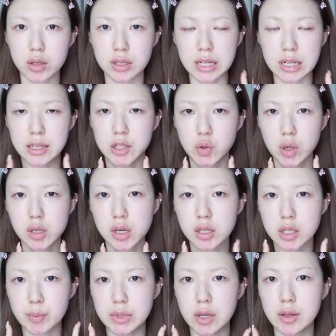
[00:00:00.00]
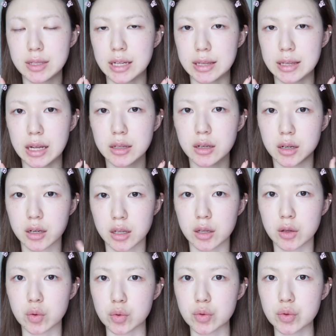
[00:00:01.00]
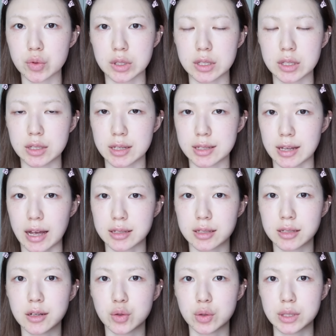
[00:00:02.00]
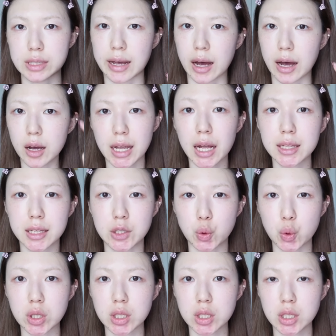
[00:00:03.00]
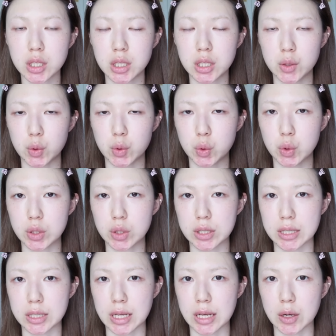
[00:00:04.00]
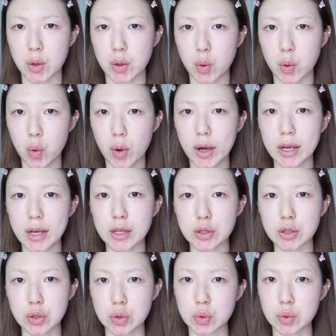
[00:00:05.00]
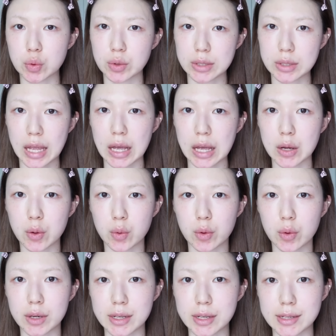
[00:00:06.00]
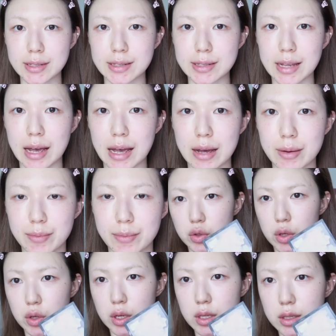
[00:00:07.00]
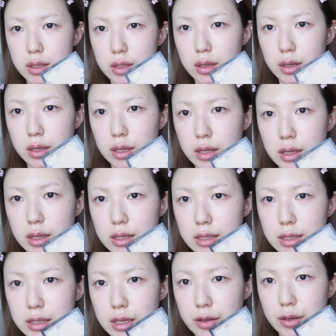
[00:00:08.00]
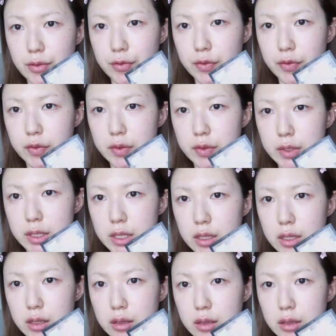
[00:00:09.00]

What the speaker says: the whole look actually becomes much easier to recreate. For the base, Tong keeps things really simple and lightweight. Before that, she